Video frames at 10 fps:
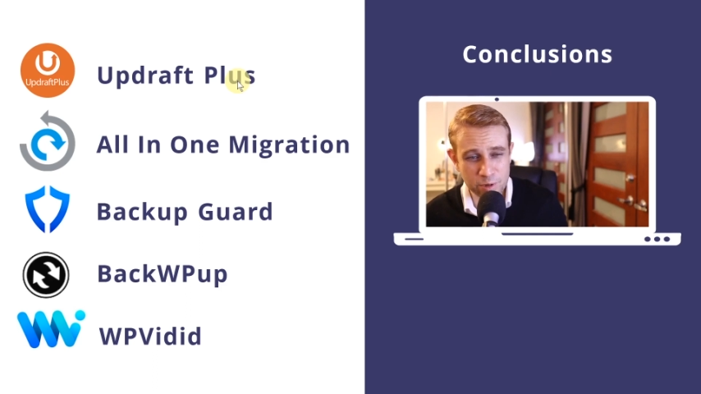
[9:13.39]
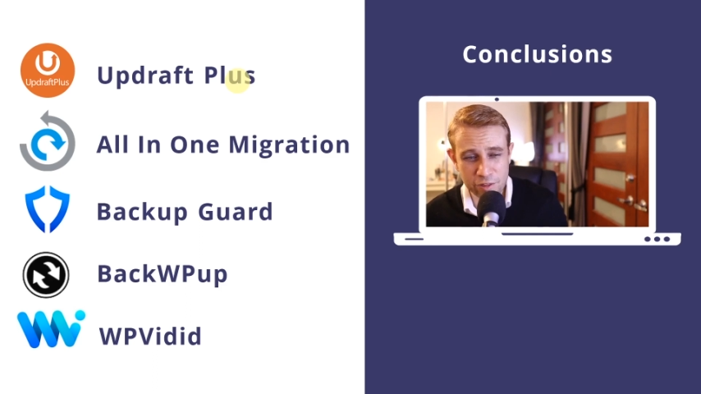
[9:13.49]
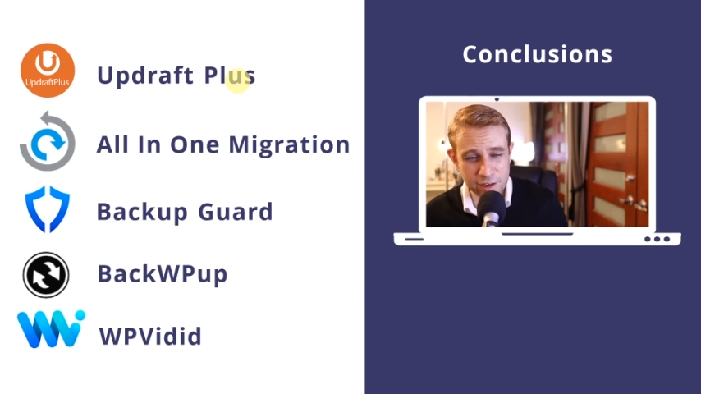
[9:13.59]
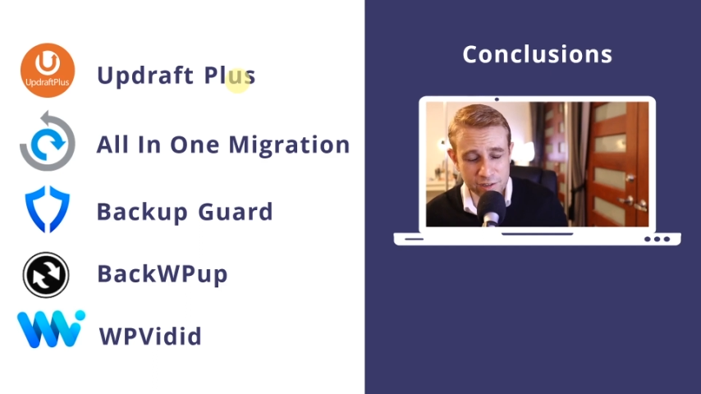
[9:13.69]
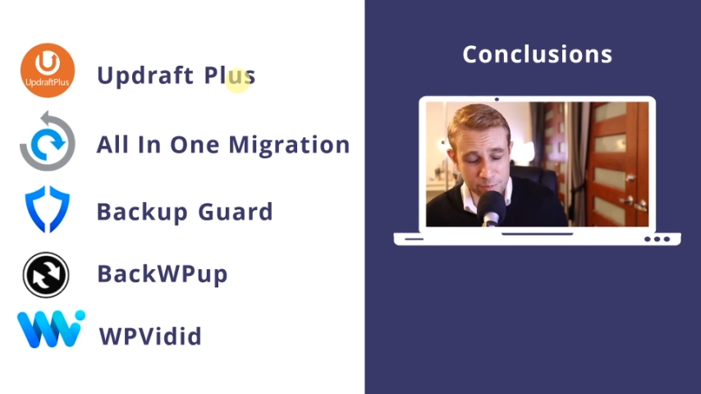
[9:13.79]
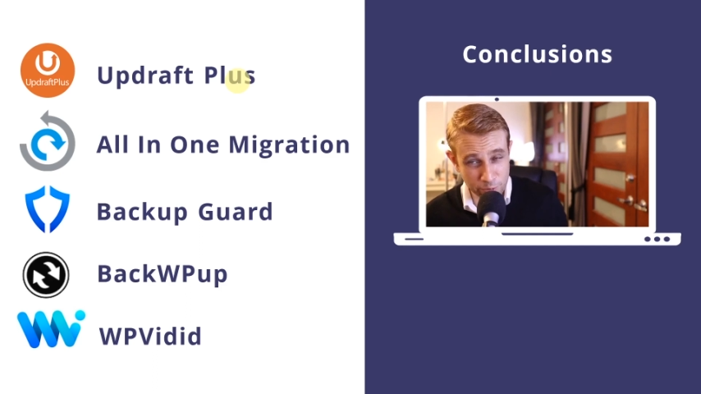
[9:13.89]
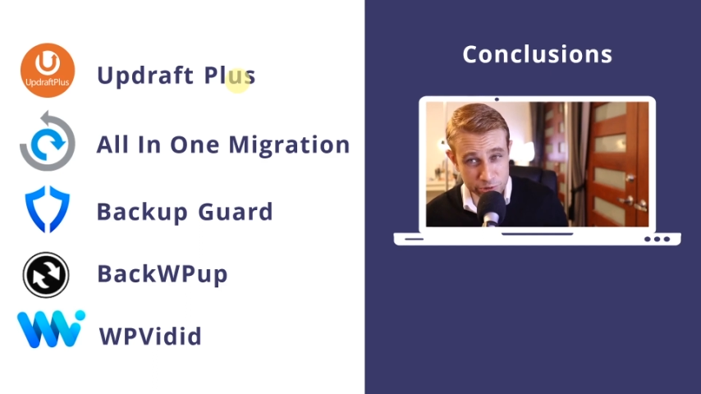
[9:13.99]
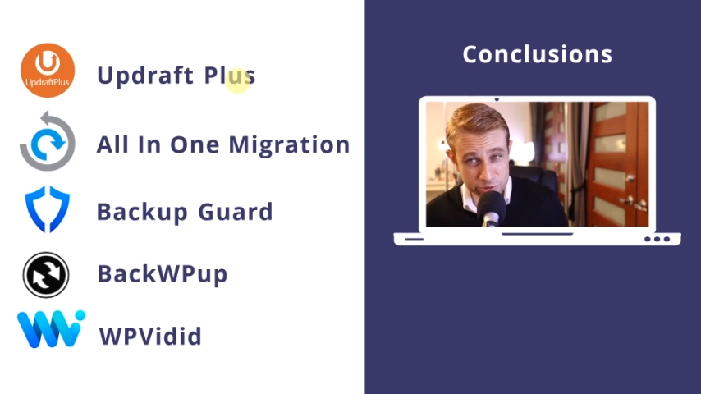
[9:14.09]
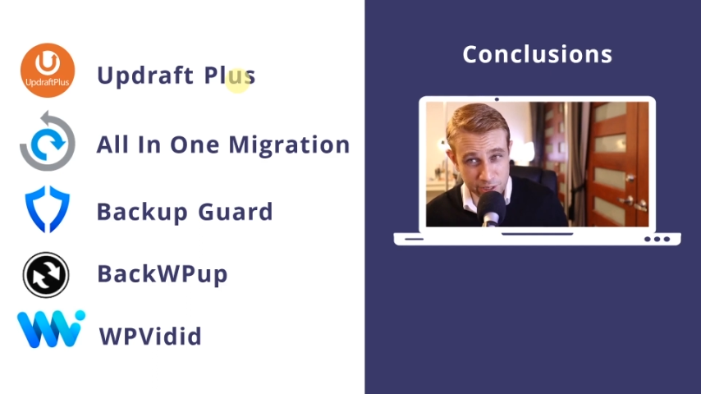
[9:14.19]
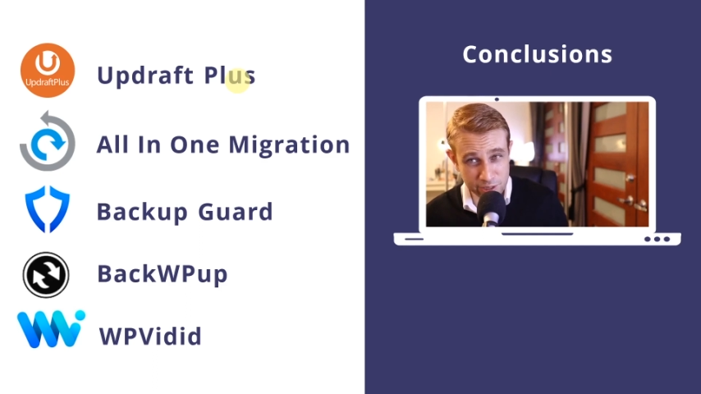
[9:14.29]
I think it did
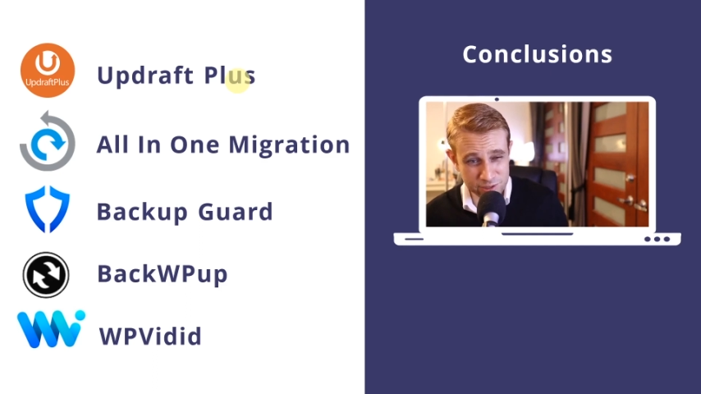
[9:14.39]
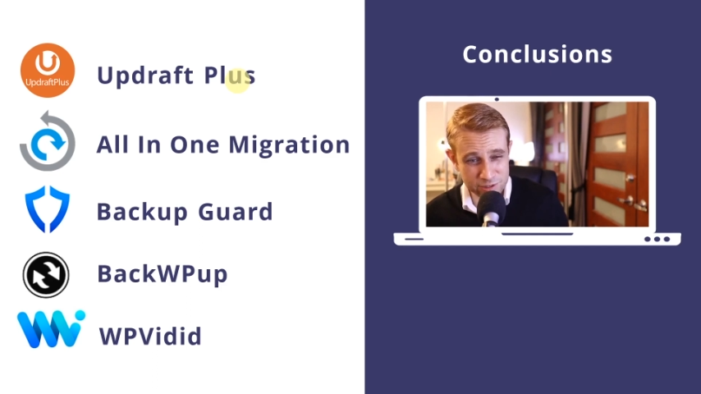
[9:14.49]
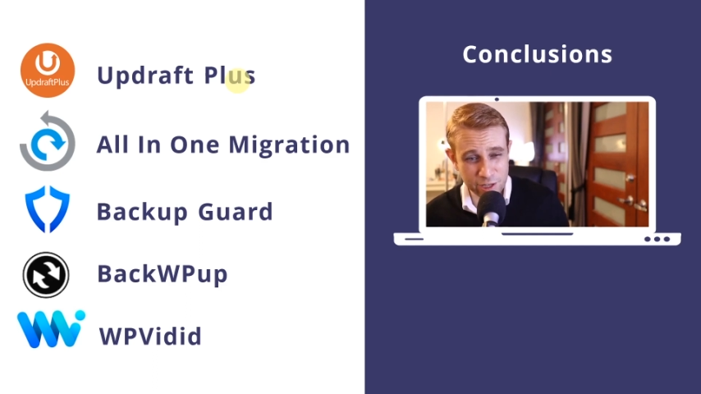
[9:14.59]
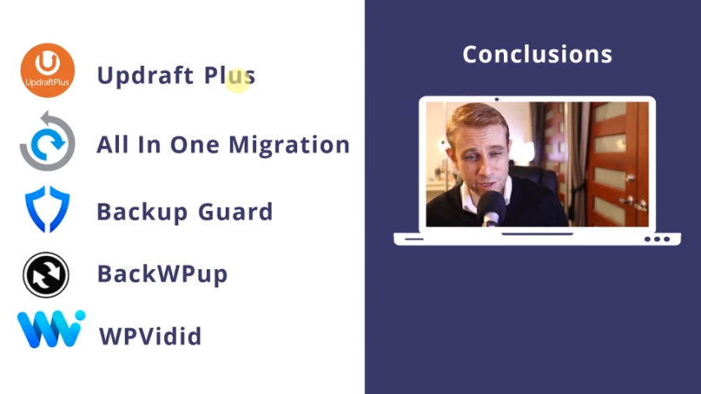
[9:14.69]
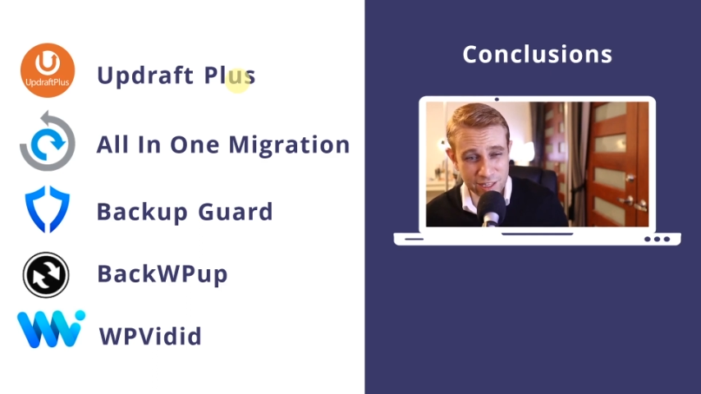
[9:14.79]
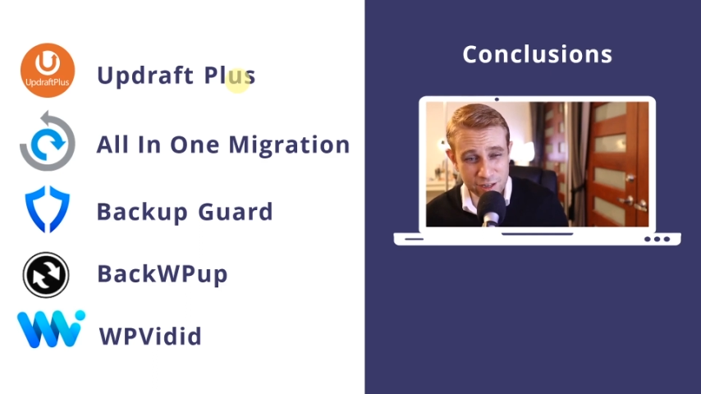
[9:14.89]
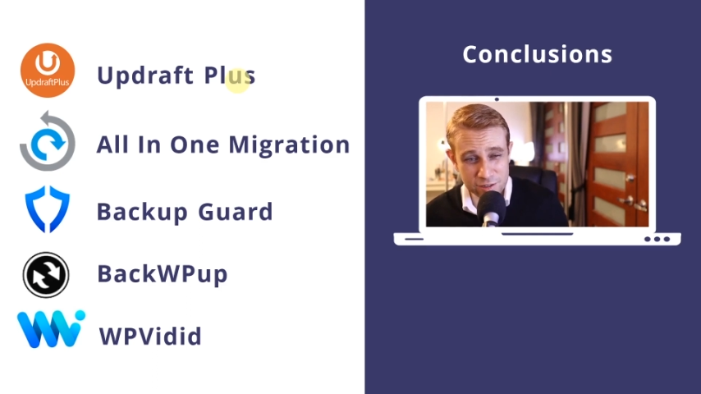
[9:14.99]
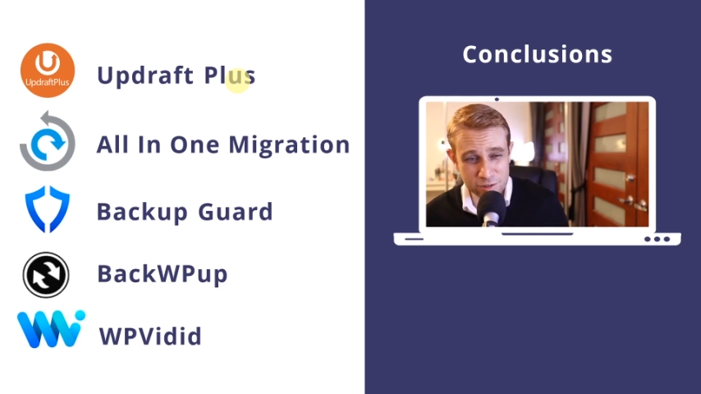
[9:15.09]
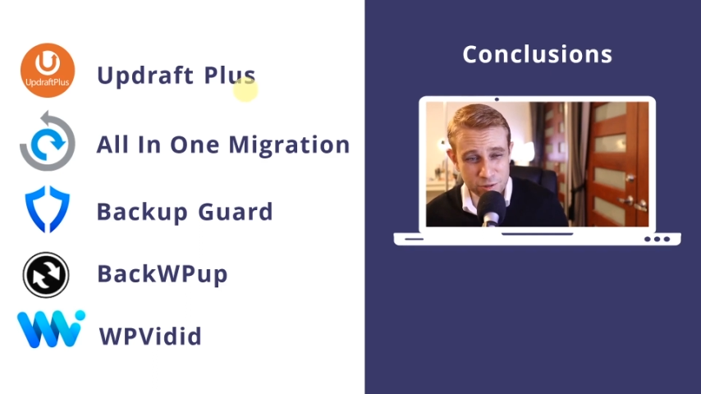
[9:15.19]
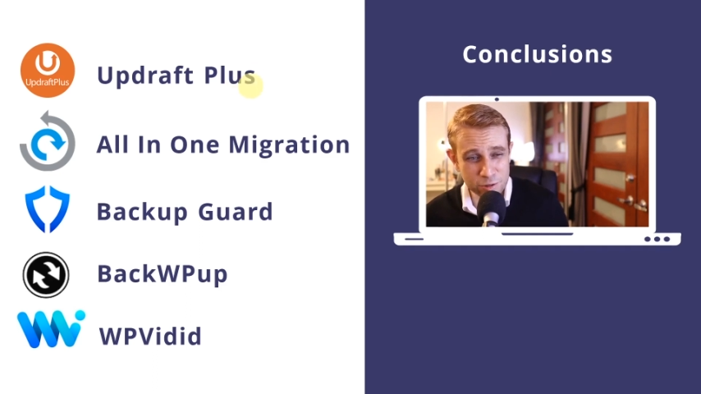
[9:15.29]
most things that I'd need it
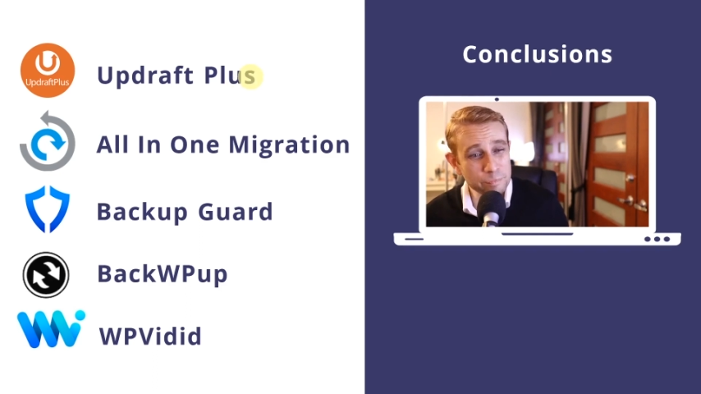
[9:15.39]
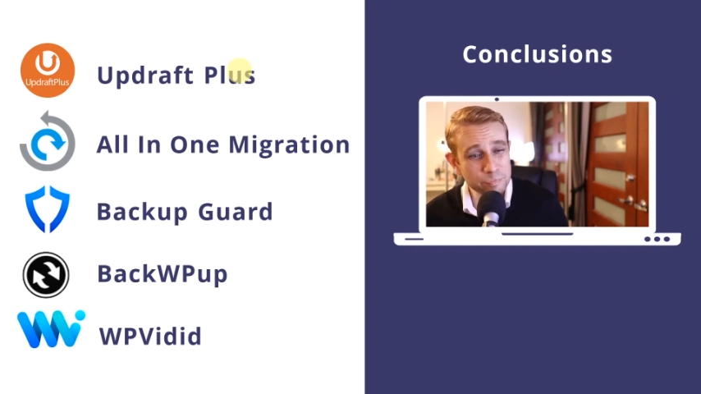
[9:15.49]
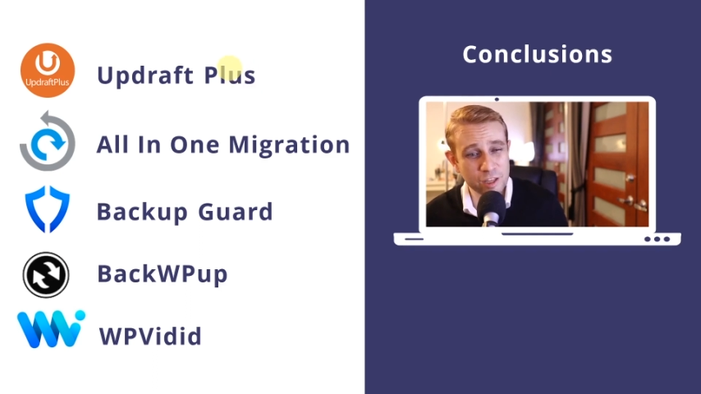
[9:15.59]
to do.